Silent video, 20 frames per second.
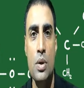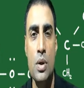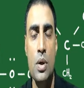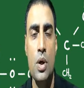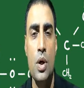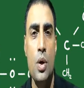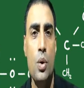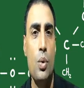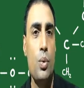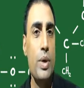
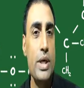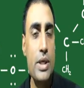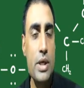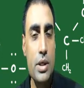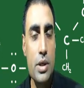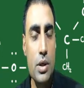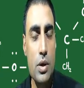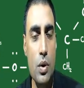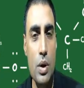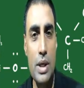We
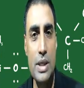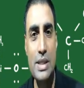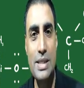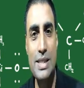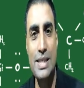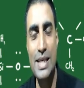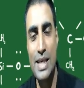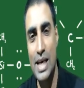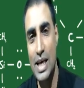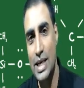control our
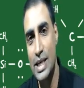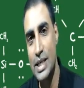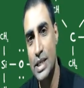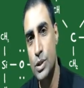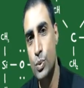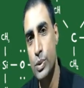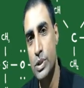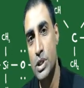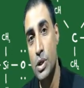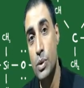satellites
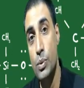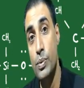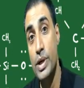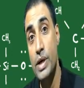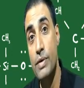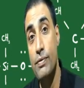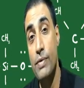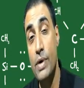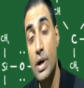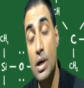which are
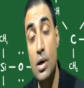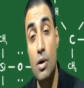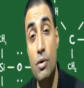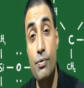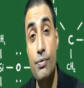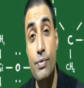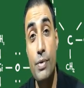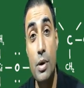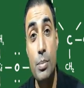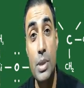very far off
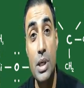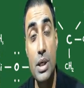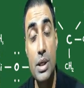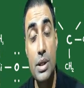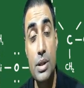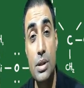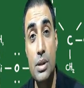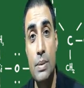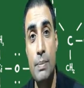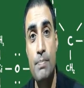from
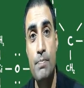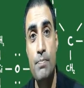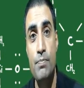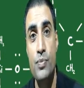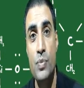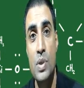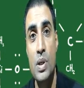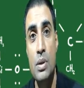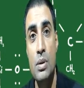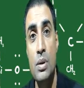Earth.
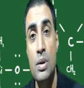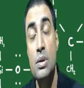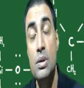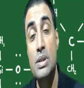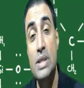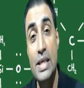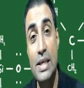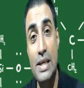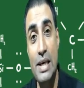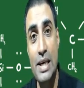
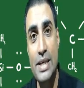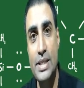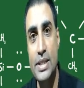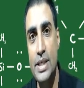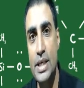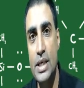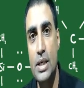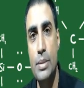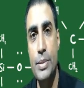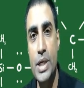Satellites,
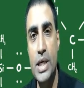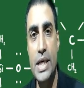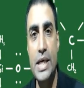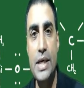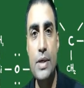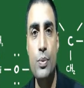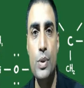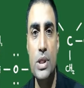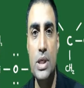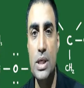they
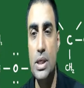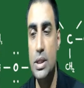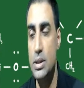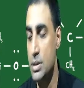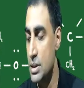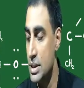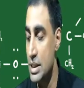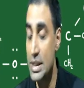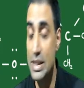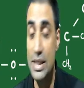communicate with us,
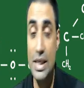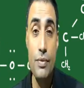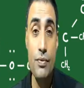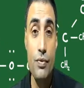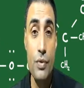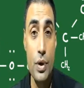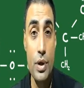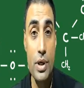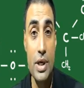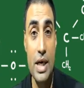they send
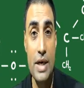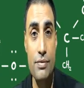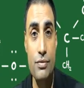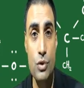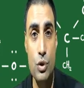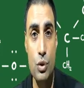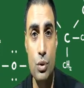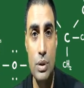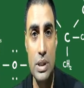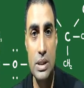photographs
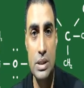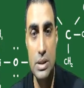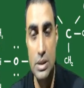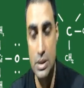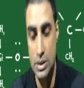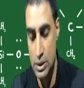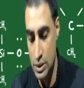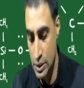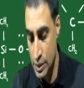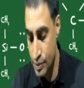to us
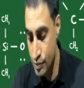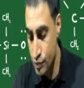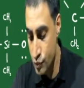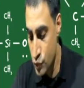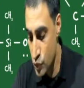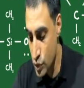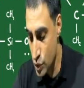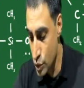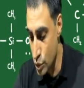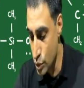
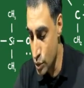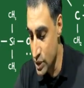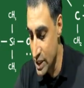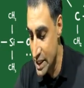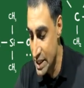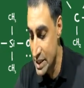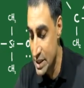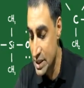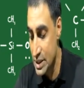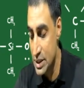through
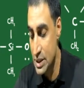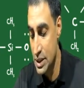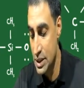these